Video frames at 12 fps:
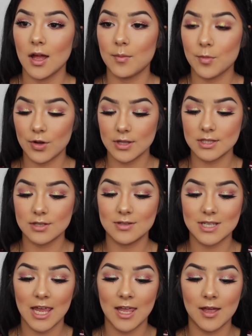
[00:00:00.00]
I'm going to
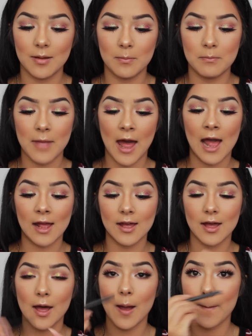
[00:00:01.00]
take
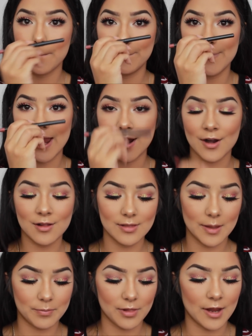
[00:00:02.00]
MAC Beurre
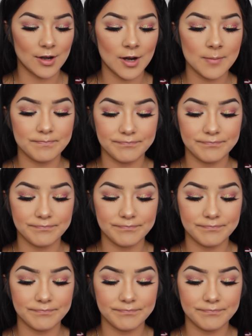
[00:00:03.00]
lip liner.